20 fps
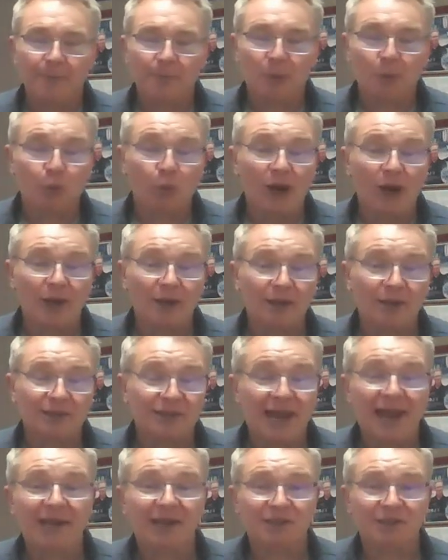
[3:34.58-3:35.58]
wireless
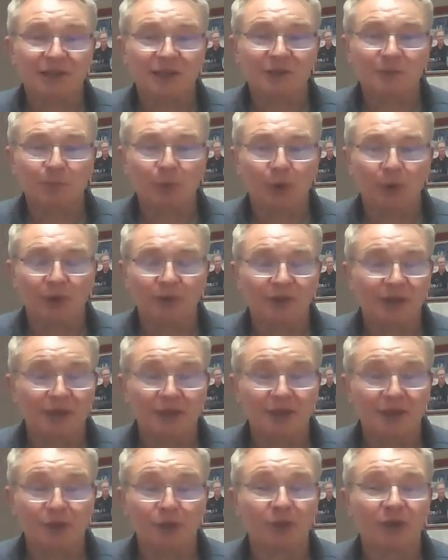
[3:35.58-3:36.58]
access points, and
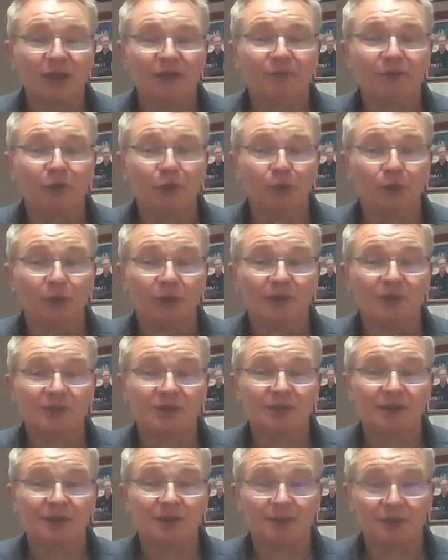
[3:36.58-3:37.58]
they don't even know
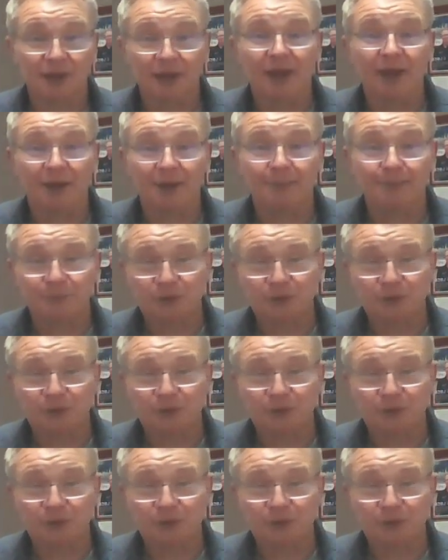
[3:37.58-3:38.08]
what's there.